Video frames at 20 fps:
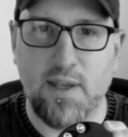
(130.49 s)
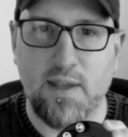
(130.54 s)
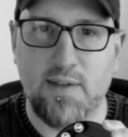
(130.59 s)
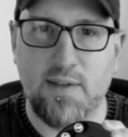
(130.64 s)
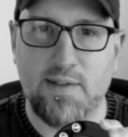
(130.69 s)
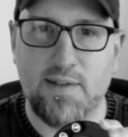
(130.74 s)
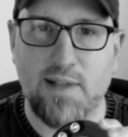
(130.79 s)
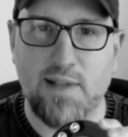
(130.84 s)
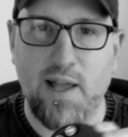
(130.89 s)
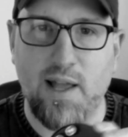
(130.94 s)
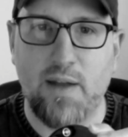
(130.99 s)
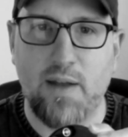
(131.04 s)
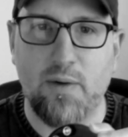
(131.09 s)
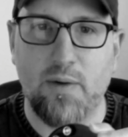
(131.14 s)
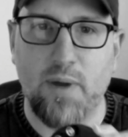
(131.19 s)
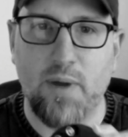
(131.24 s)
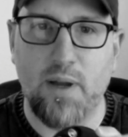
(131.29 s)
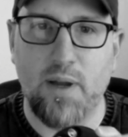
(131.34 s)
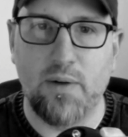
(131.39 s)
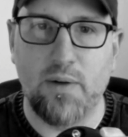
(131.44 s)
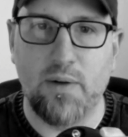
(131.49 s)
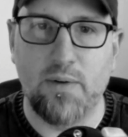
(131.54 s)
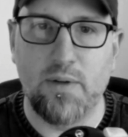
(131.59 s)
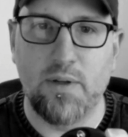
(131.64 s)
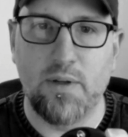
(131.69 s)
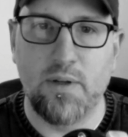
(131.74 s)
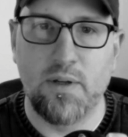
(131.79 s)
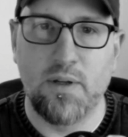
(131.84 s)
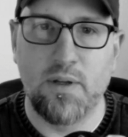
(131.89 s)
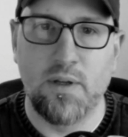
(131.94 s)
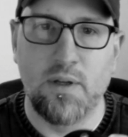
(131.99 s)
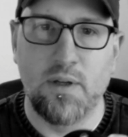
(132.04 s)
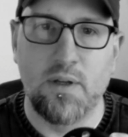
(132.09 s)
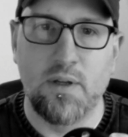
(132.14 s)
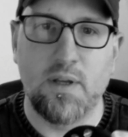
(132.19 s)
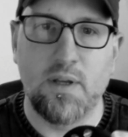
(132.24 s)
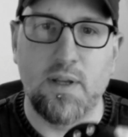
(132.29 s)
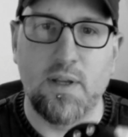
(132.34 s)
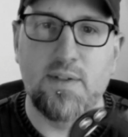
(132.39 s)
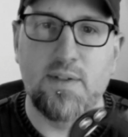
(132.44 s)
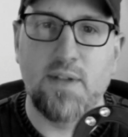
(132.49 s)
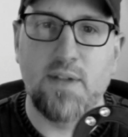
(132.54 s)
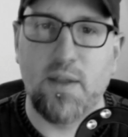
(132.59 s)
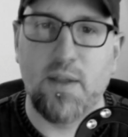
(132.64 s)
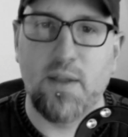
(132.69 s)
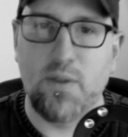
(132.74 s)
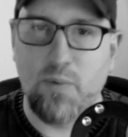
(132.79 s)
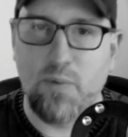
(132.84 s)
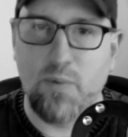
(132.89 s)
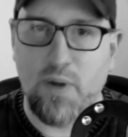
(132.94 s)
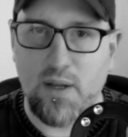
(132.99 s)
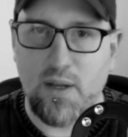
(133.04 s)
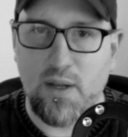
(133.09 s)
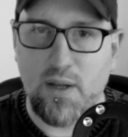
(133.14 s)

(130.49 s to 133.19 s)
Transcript: that can slide around inside the